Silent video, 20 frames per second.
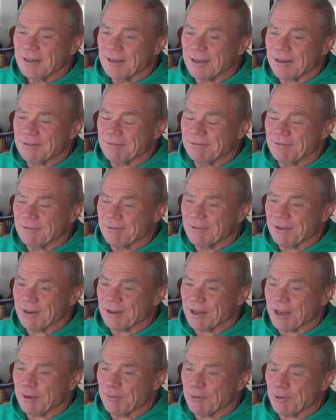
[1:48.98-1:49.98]
and
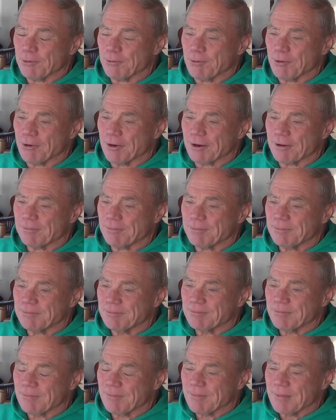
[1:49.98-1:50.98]
keep you warm,
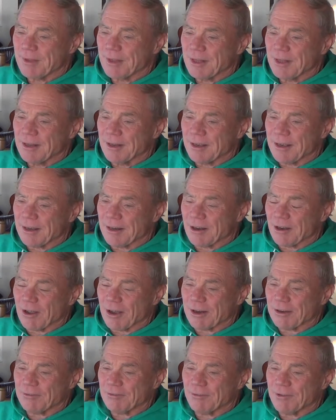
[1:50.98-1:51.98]
and a
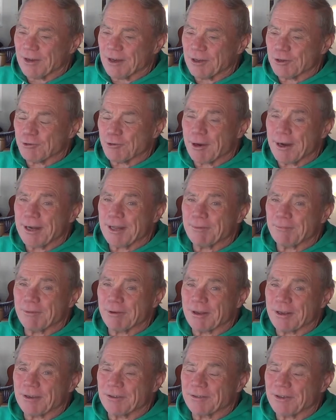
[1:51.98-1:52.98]
lot of training
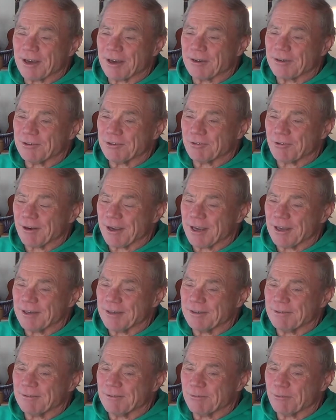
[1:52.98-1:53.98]
plans, how to train
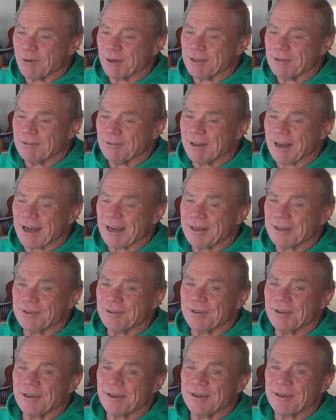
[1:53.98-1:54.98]
and what diet
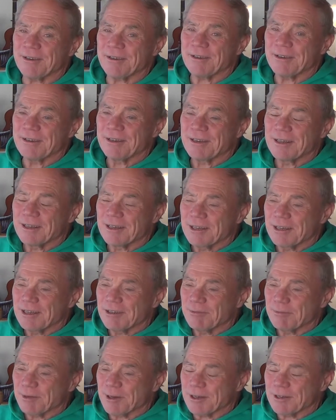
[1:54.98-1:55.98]
to eat.
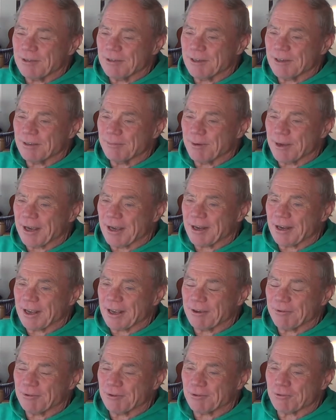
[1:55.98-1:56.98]
But in the
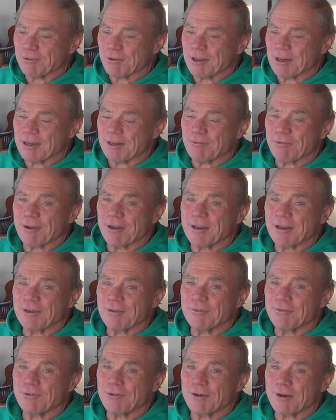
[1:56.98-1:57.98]
beginning it was really, really
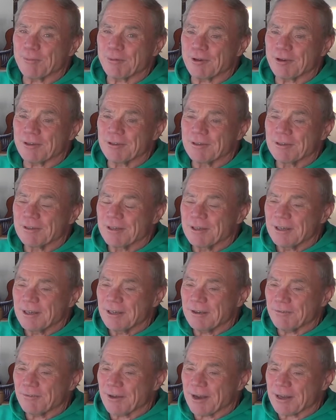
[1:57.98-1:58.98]
informal.
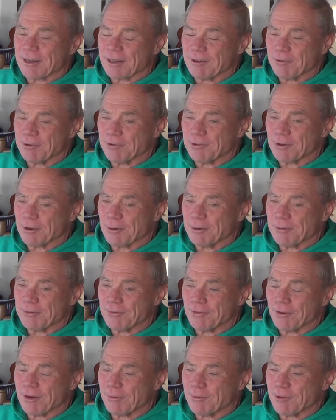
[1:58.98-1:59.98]
In fact, it was so
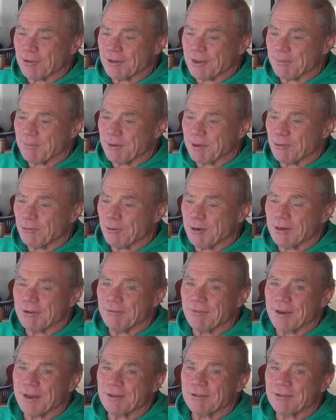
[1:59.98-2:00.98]
informal that between
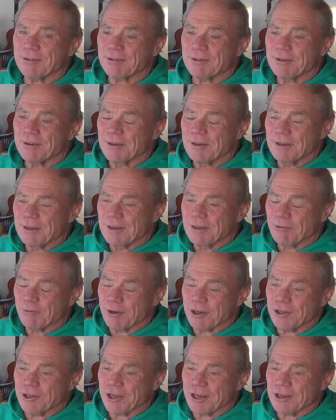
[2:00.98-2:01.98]
events
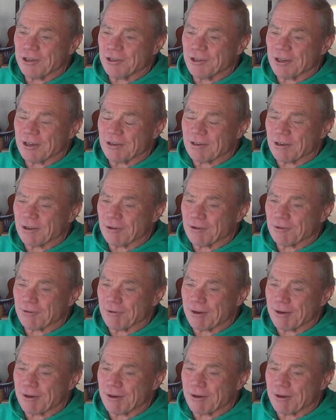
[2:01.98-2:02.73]
we changed our clothes